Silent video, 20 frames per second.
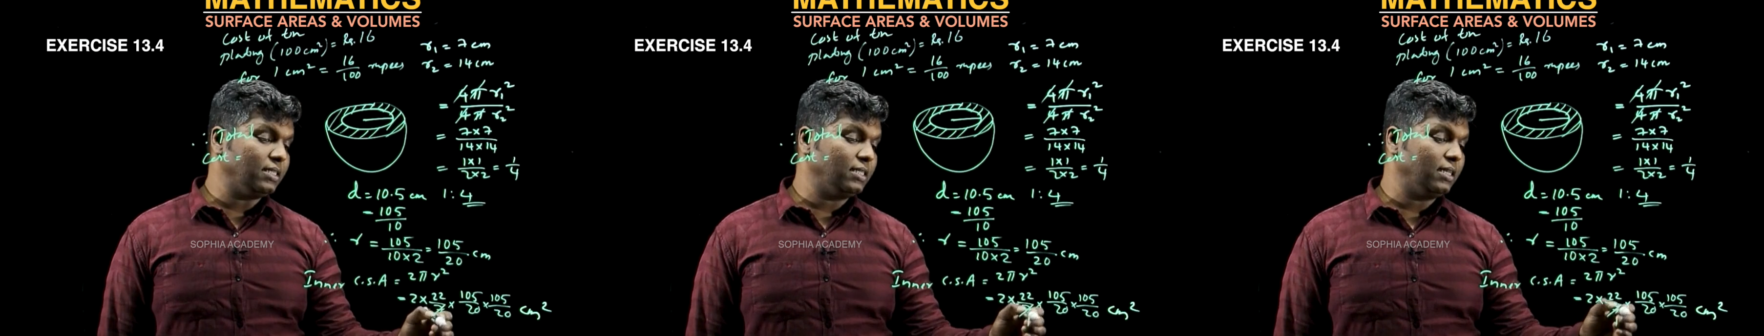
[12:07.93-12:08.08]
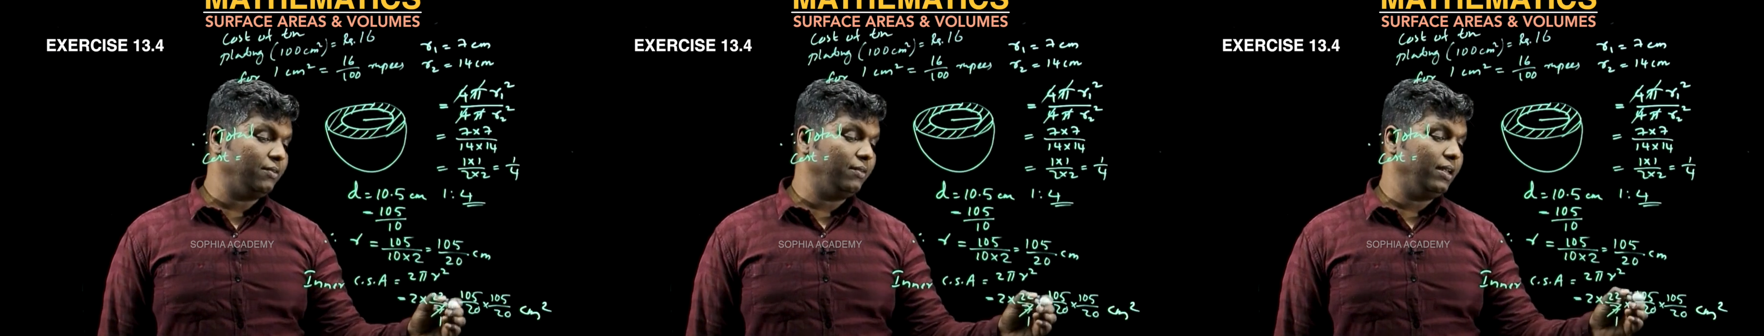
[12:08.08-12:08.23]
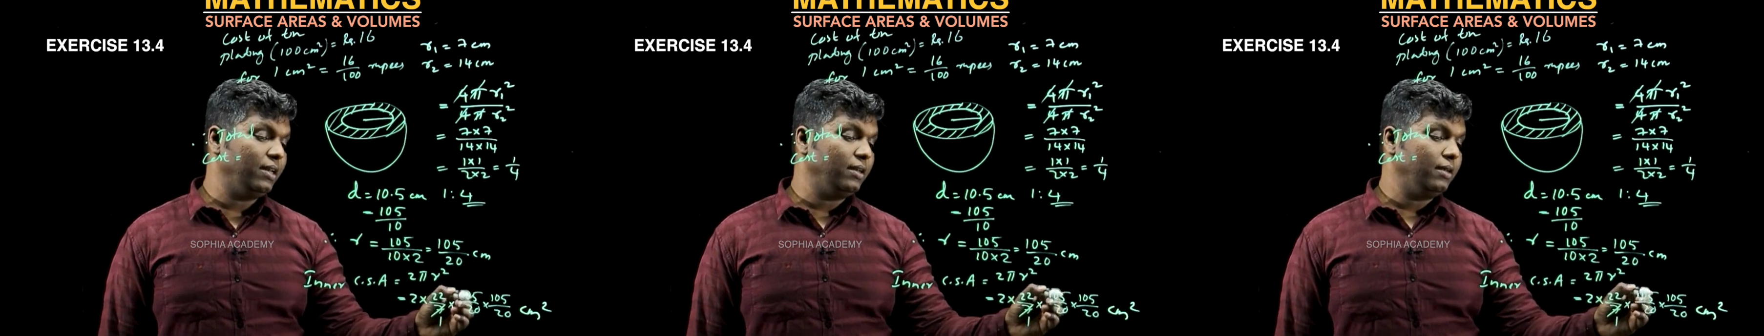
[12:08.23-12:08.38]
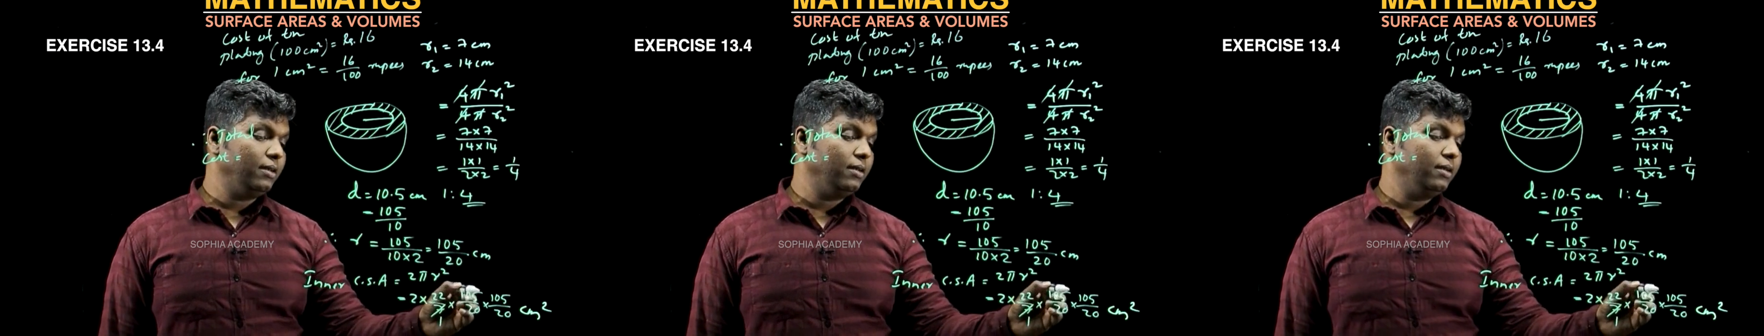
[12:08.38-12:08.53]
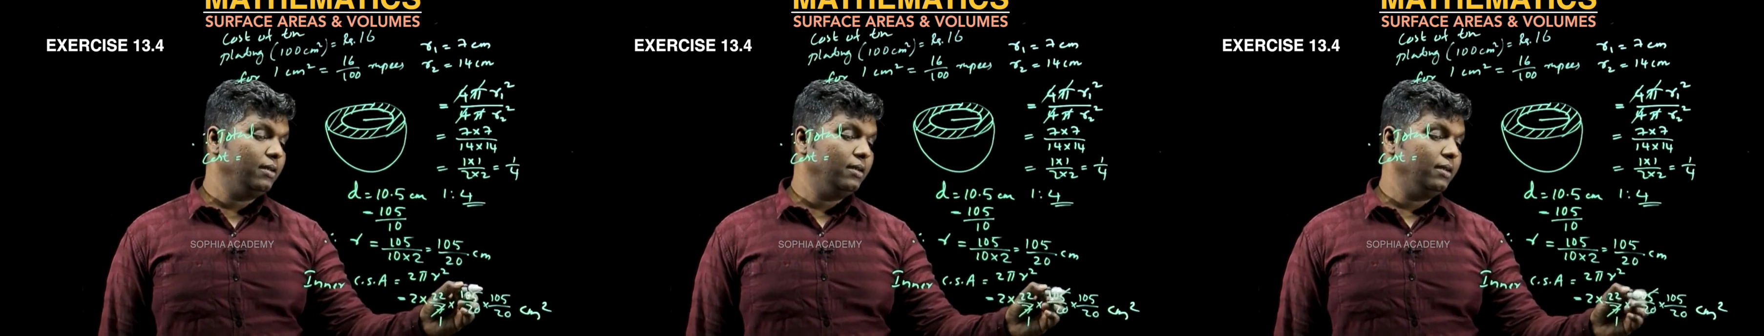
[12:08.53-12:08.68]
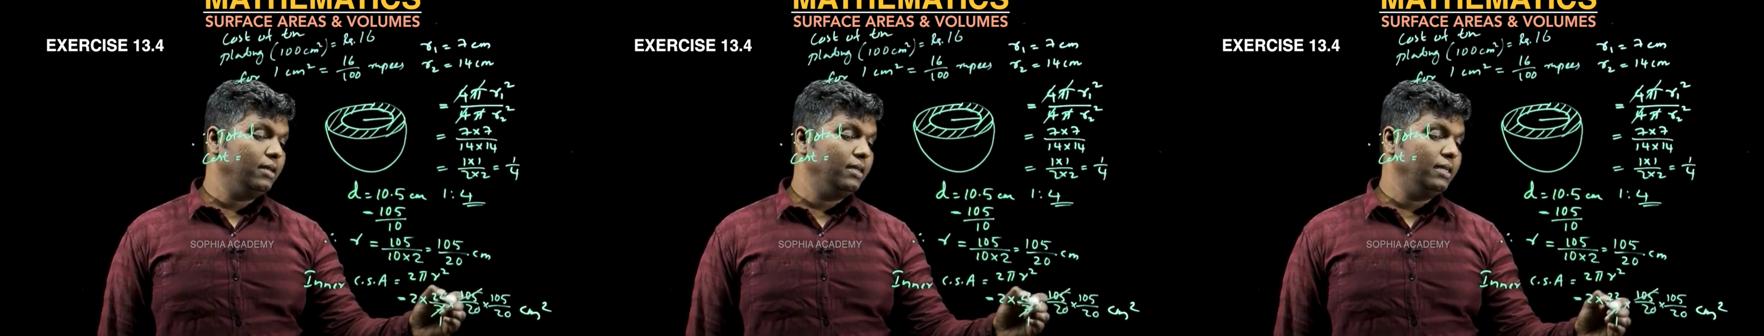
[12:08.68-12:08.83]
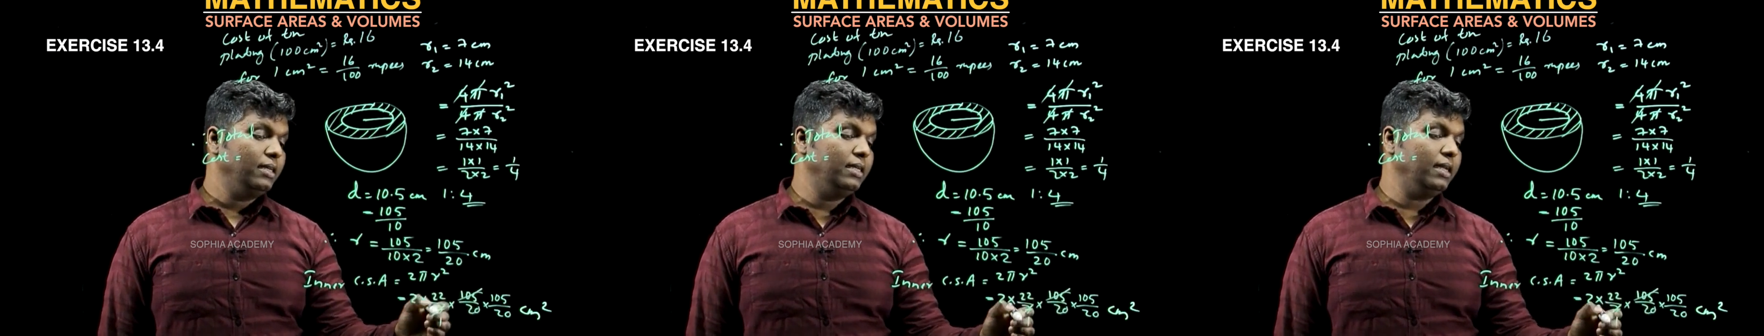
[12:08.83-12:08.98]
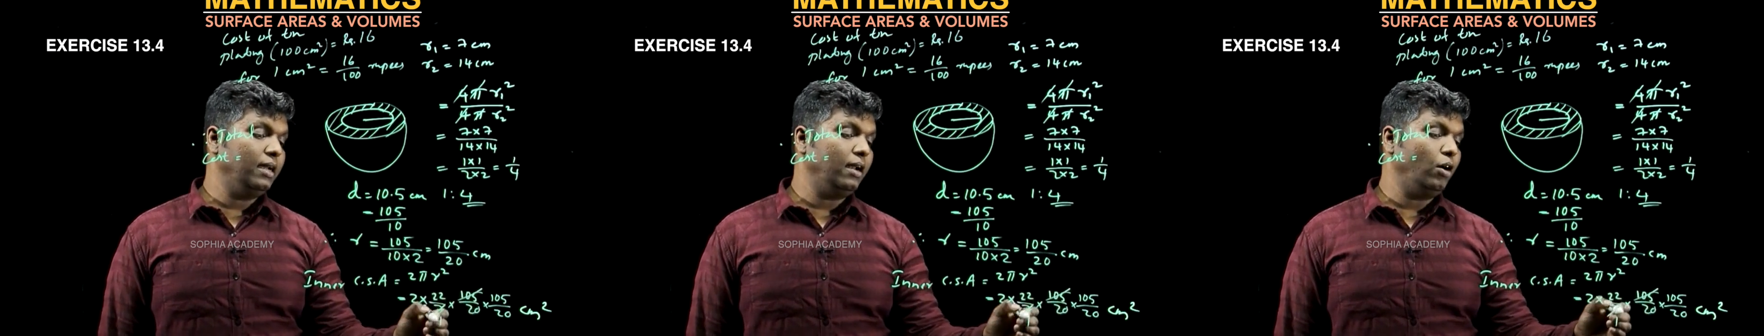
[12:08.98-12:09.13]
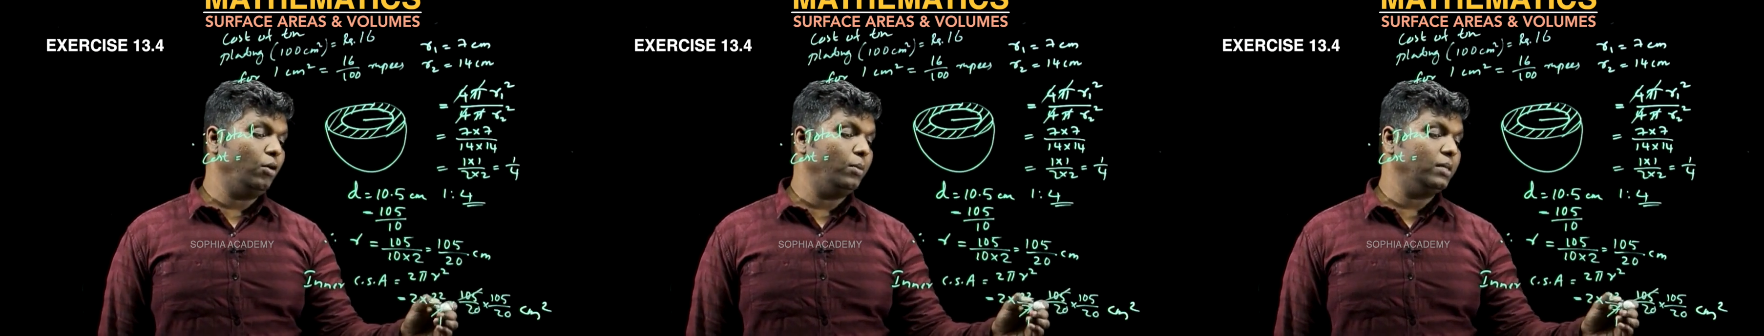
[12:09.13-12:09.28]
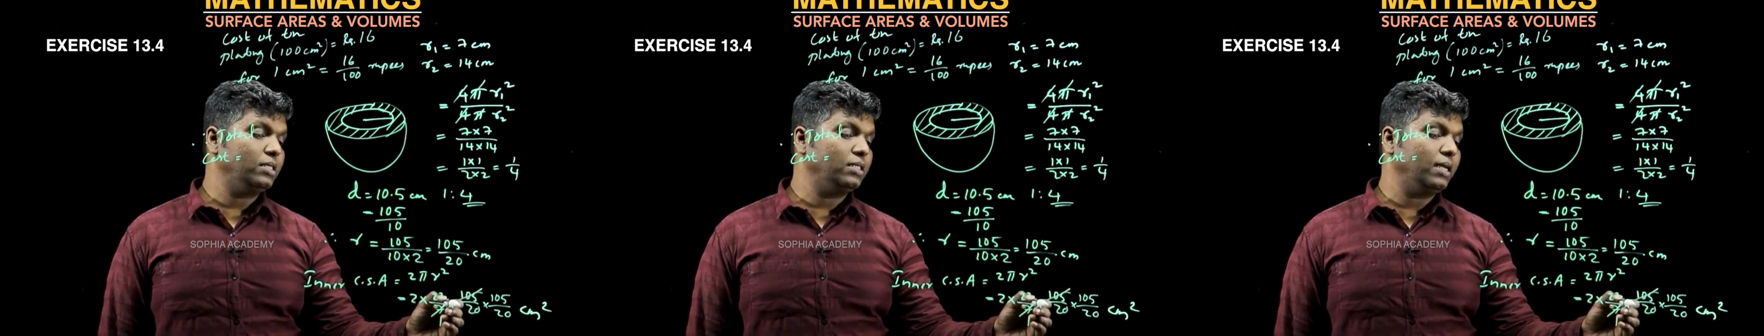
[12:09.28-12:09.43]
7. Here
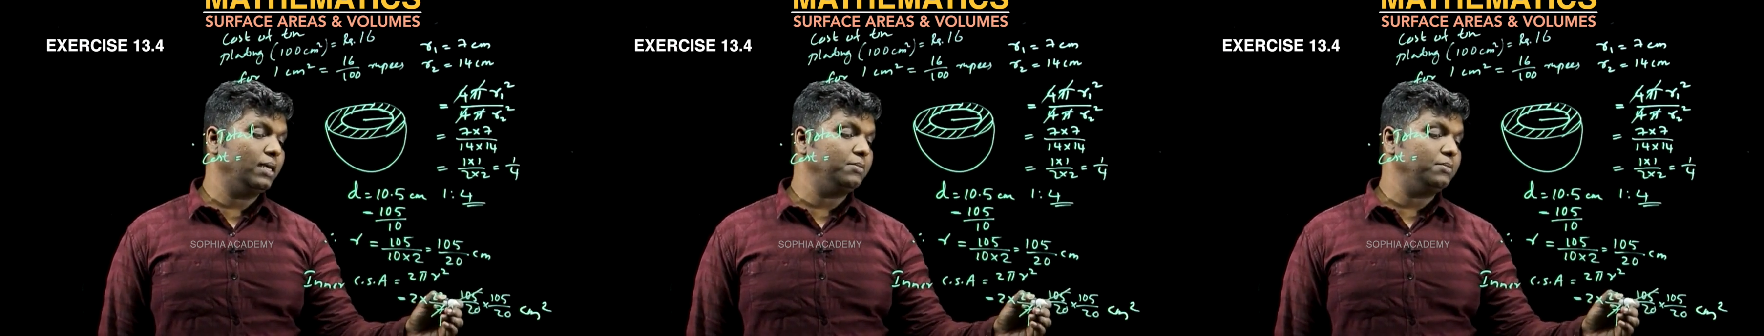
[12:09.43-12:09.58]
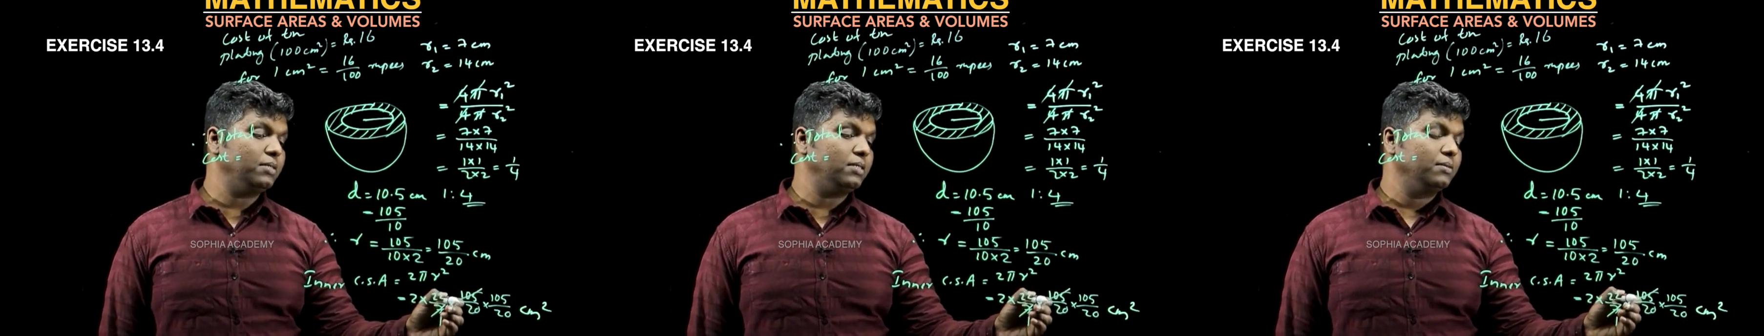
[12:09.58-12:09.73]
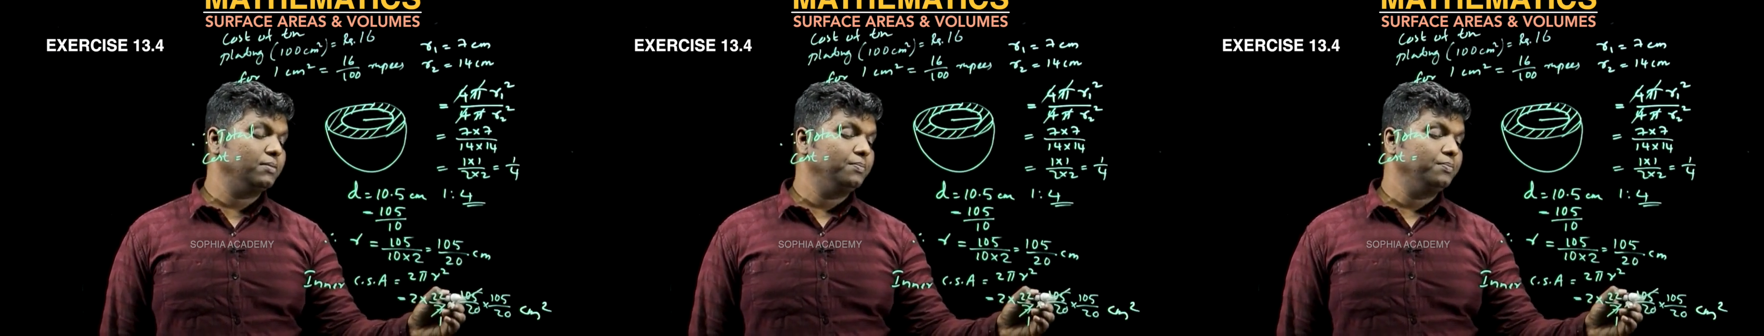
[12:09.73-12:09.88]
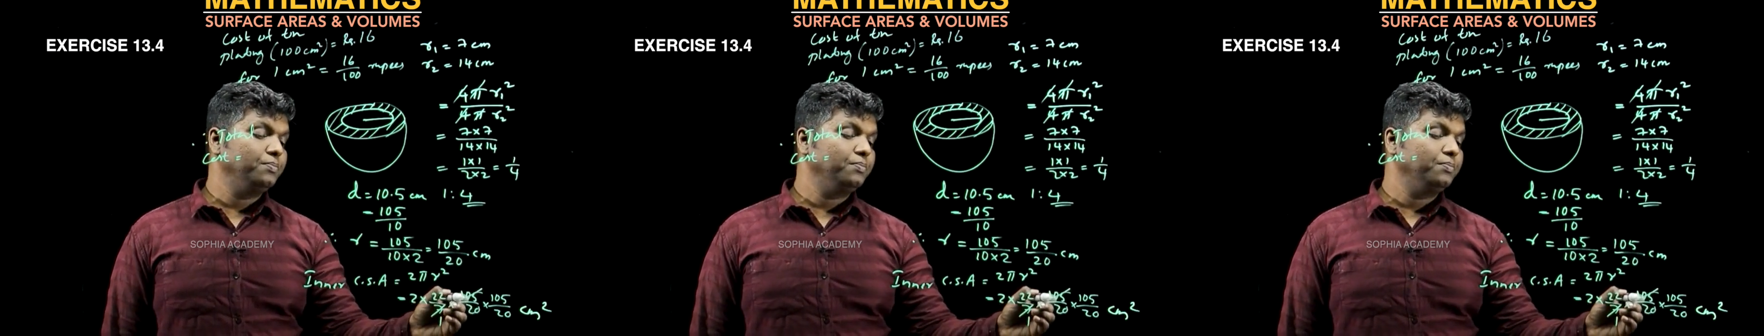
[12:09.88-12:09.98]
how much times?